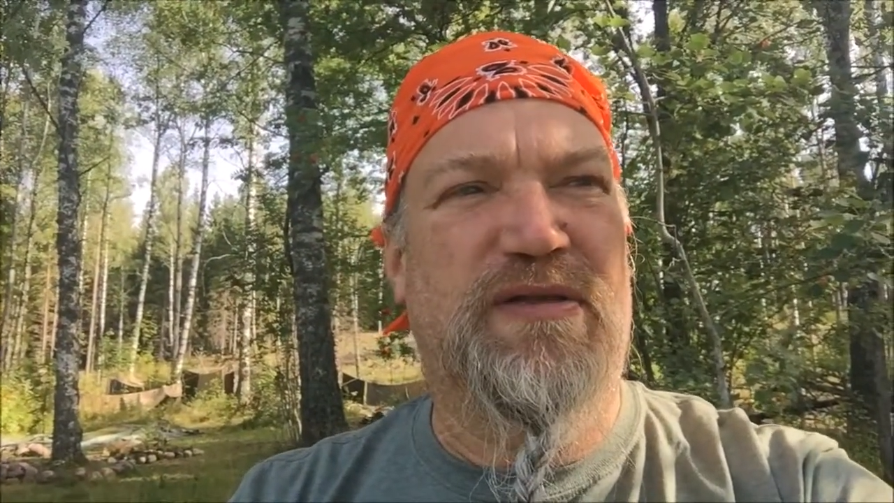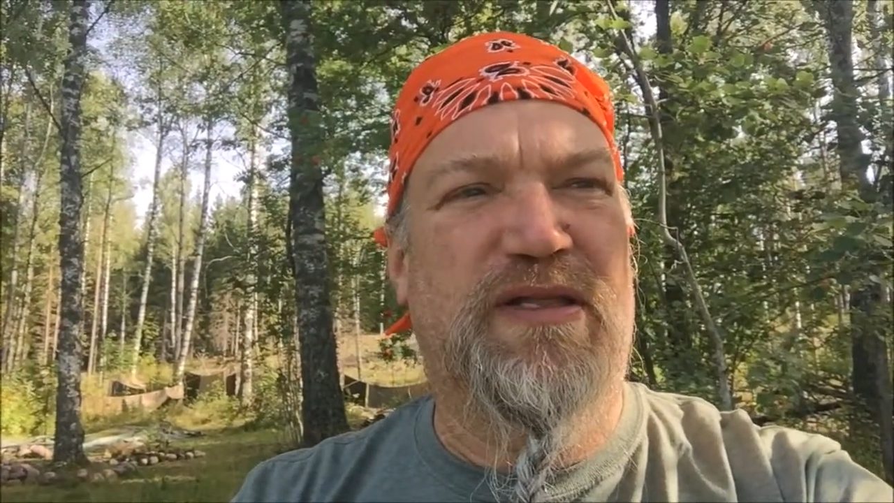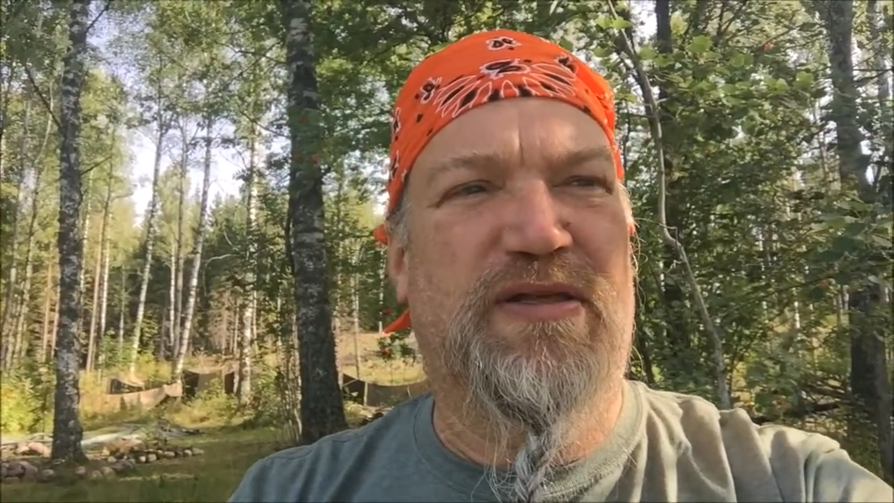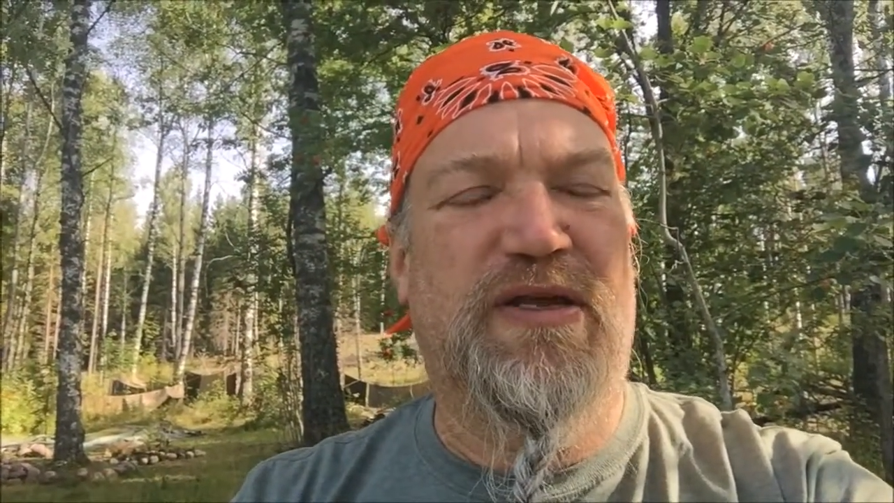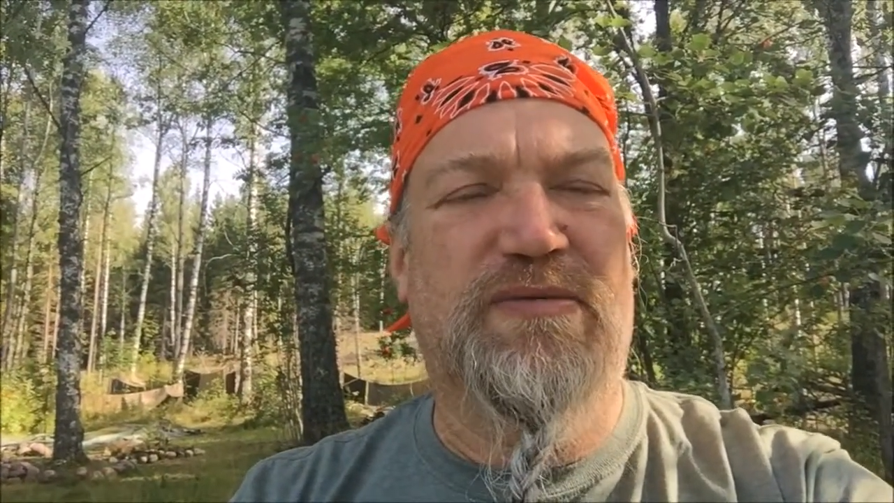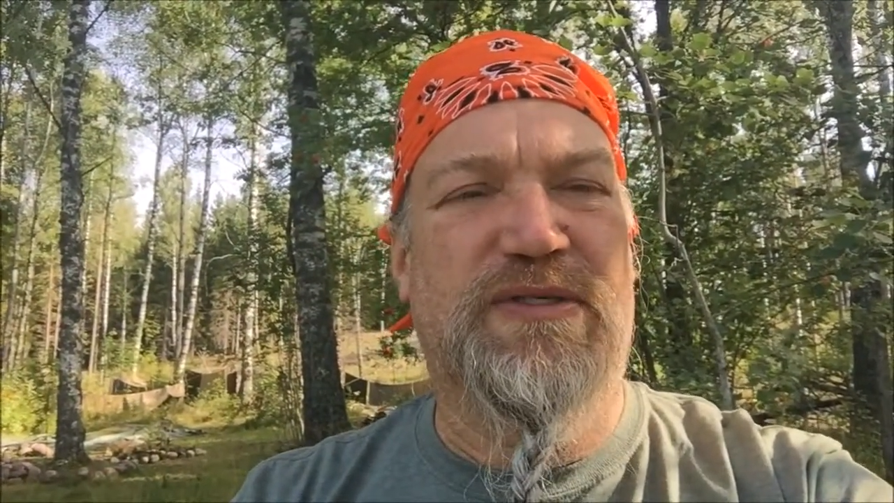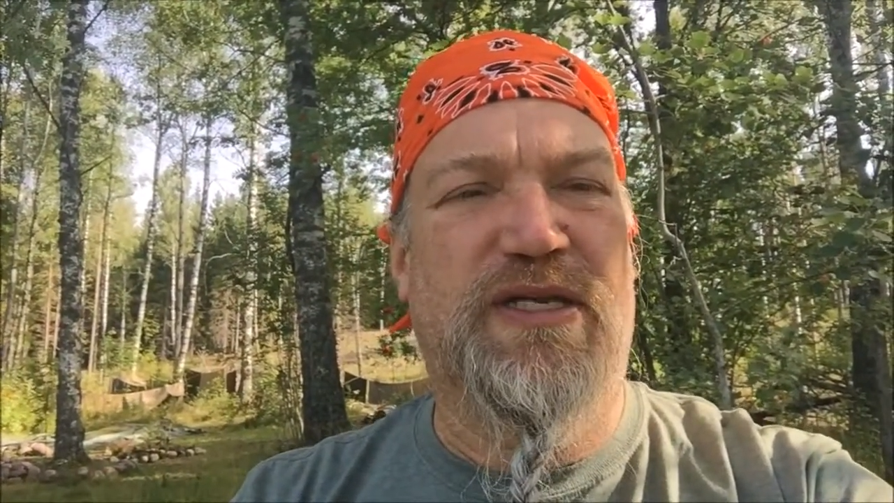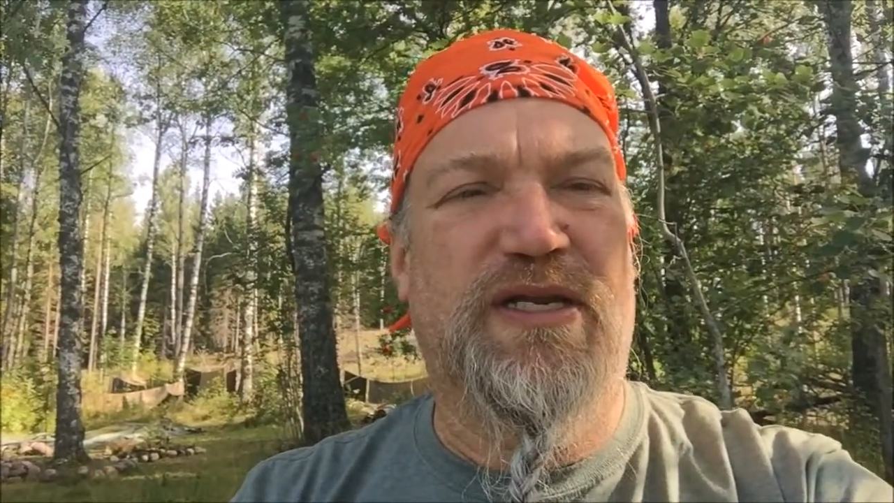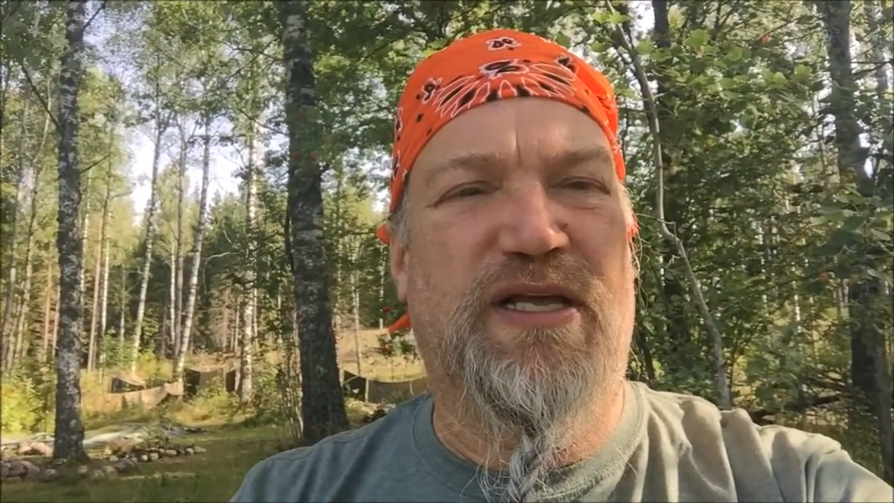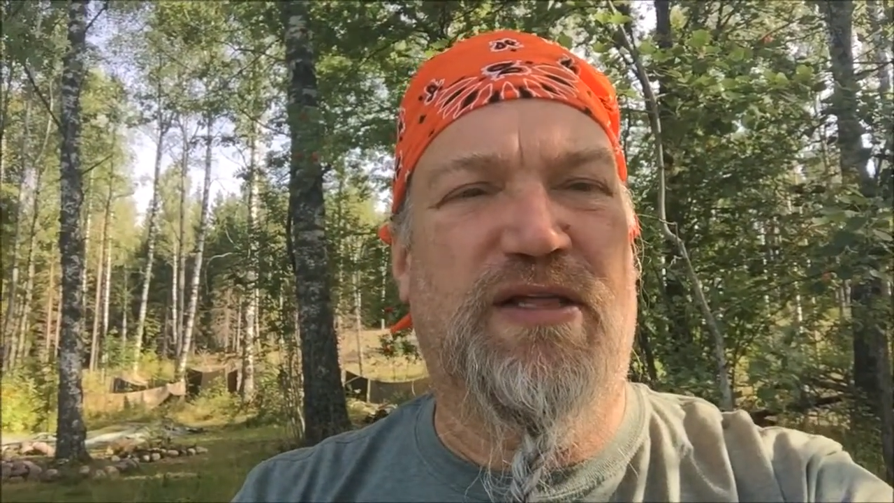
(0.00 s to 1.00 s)
They thought it was
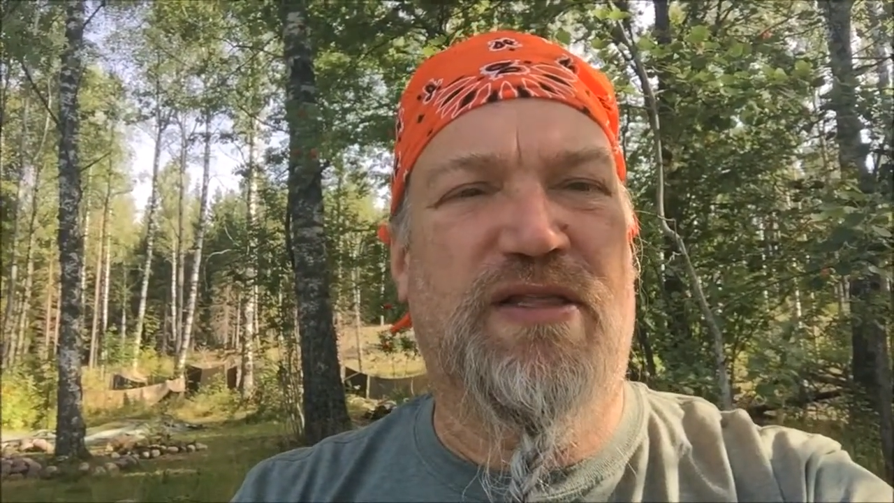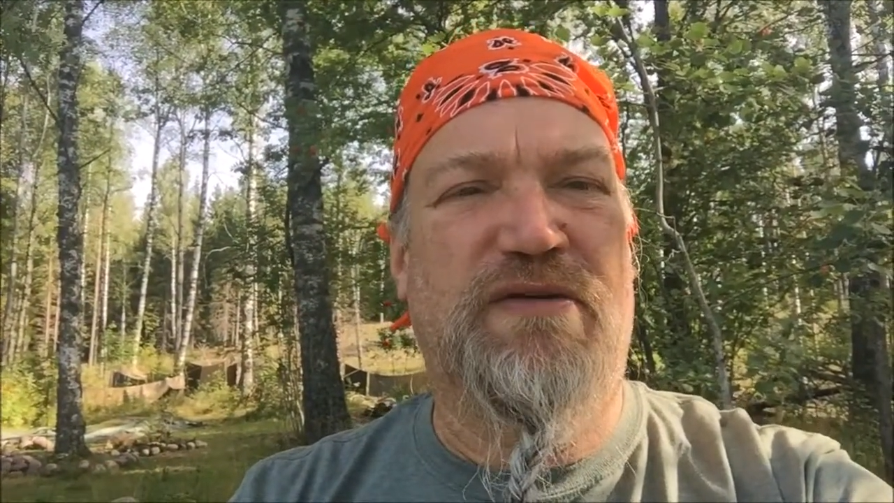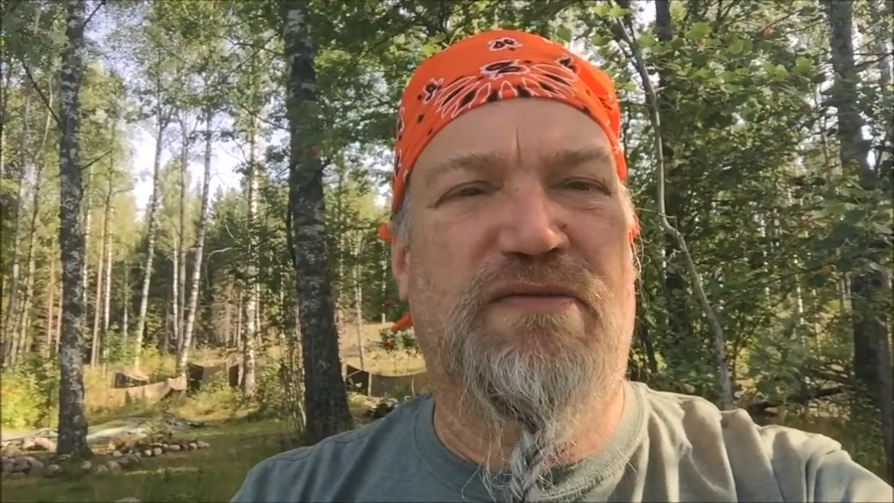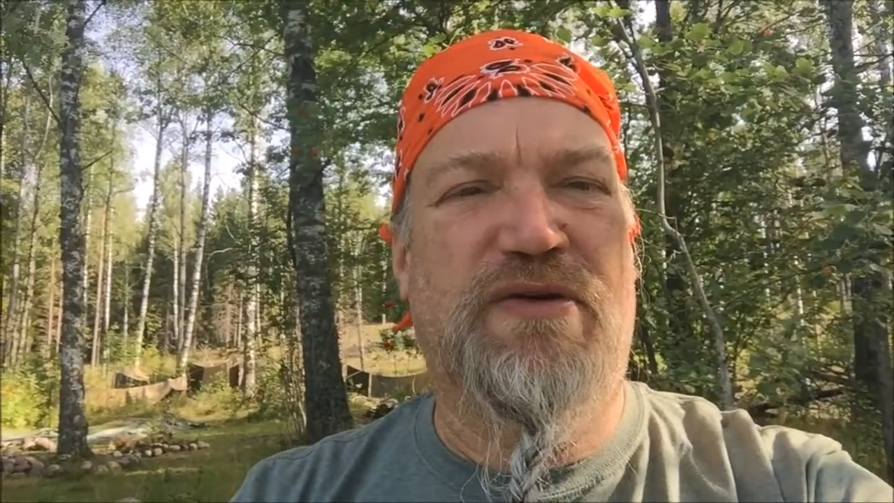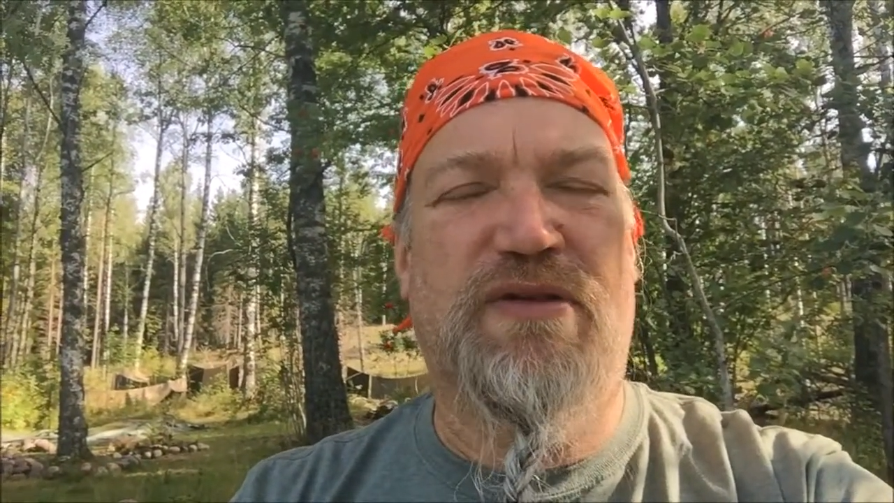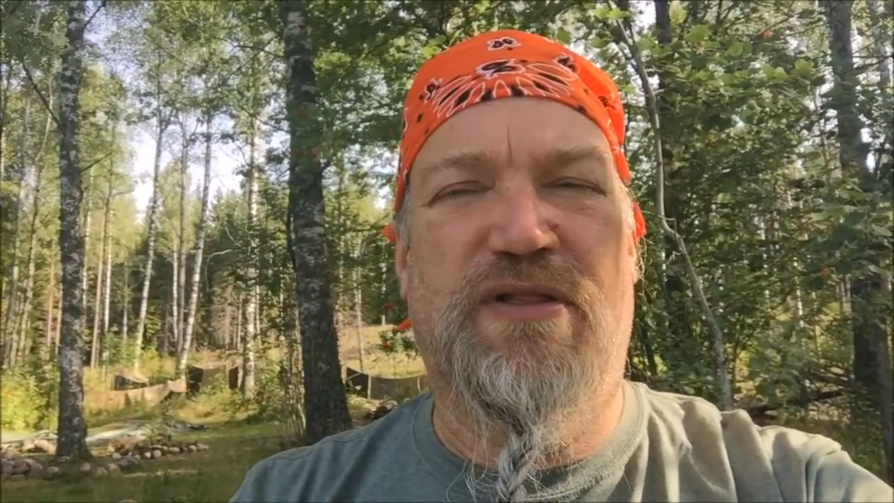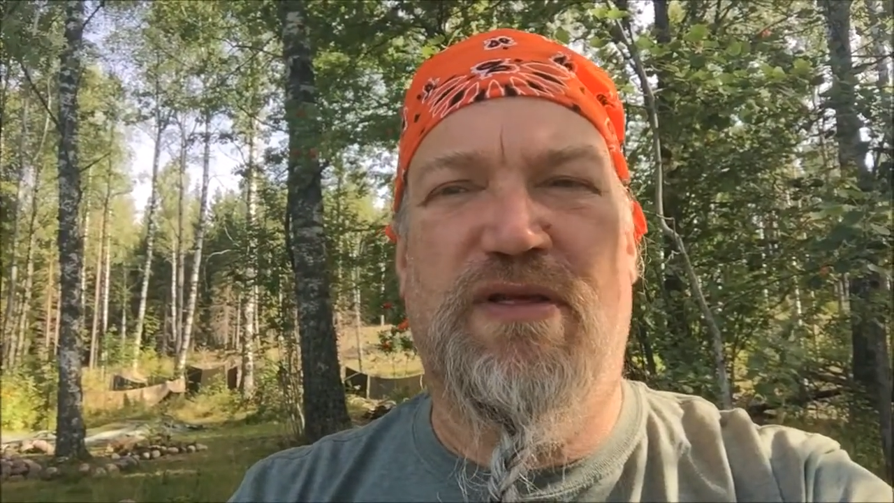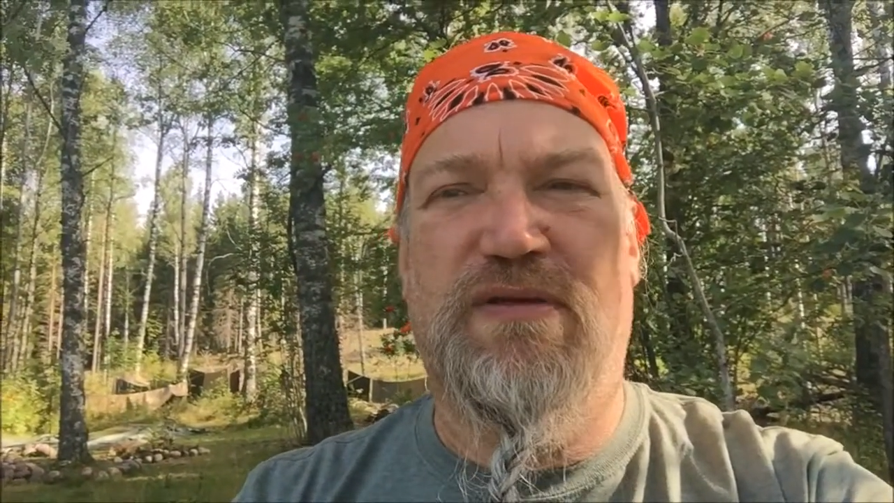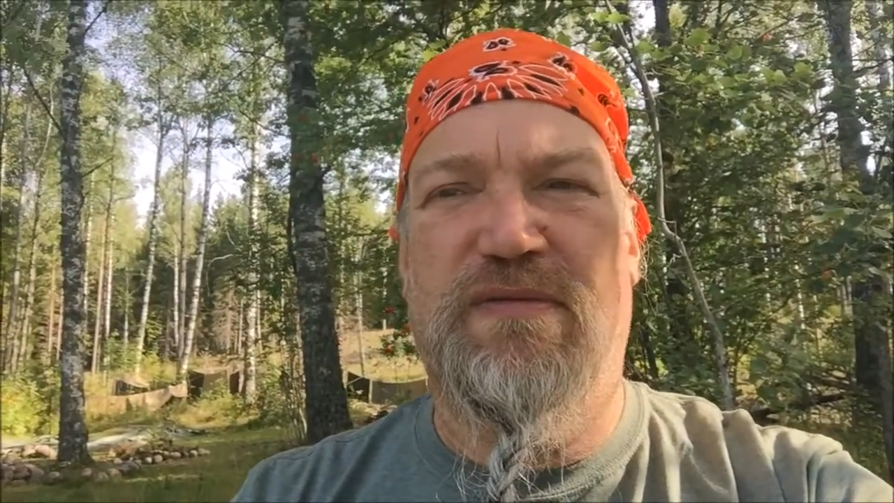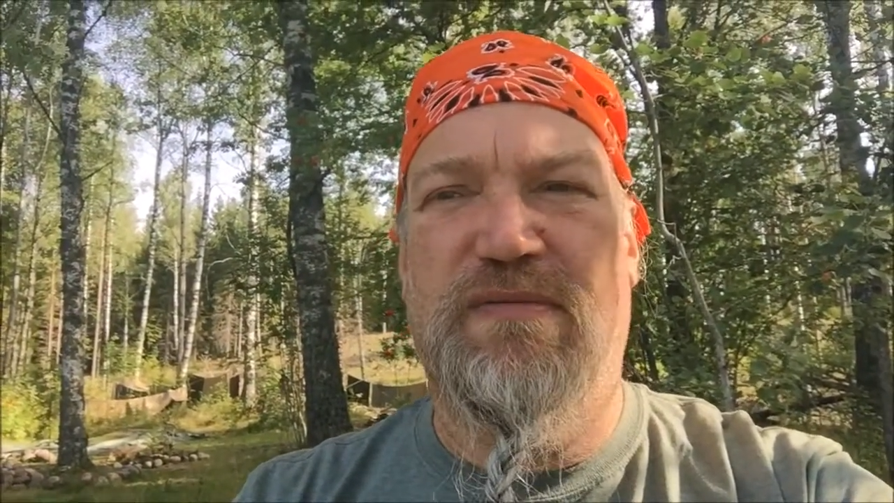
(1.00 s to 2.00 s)
unhealthy for
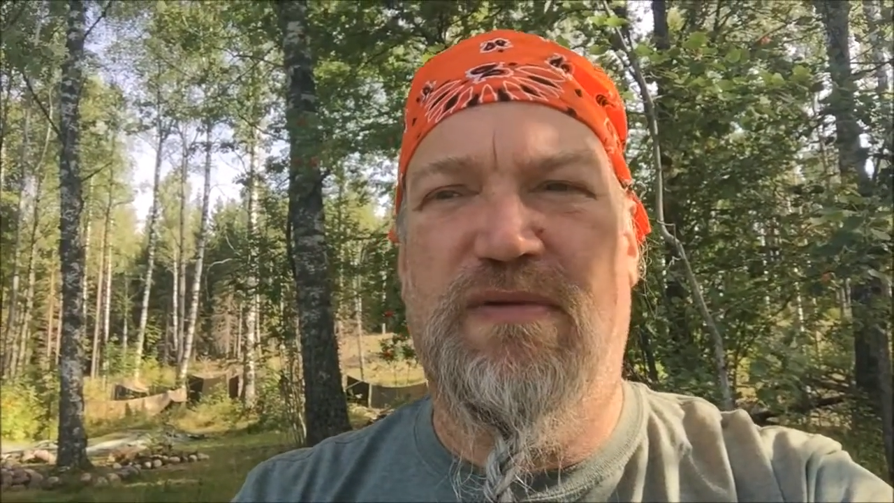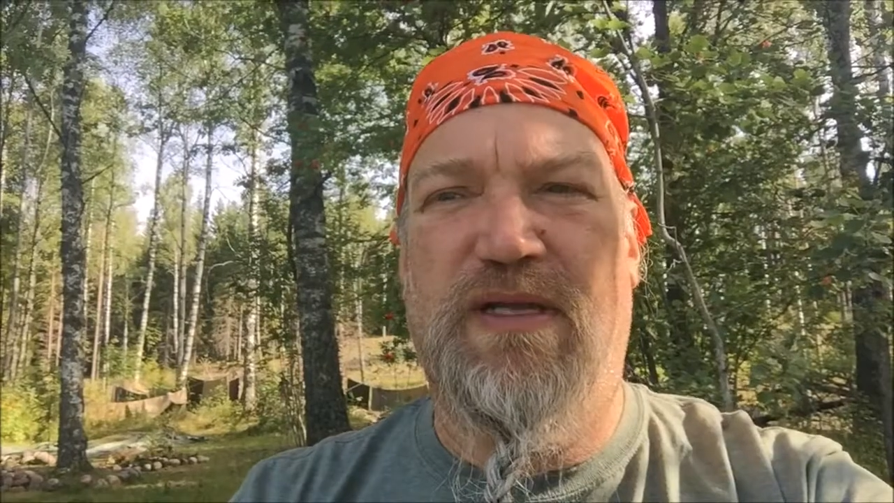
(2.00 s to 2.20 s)
the